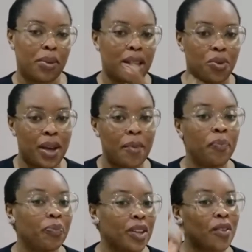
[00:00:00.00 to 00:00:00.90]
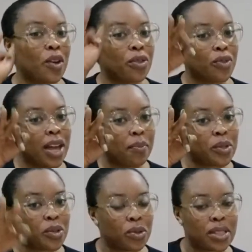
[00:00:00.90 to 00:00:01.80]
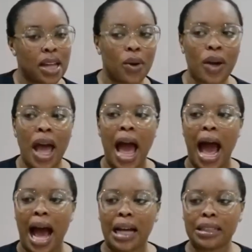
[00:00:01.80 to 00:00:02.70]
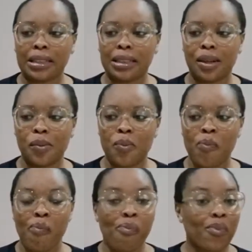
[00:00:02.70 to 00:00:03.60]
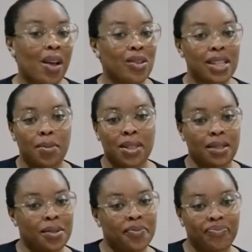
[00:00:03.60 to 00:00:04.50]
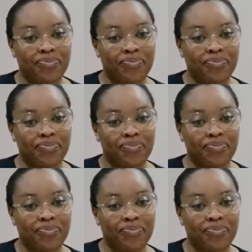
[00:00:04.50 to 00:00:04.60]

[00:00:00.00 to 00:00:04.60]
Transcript: By the way, they've gone three episodes now. And I was skeptical.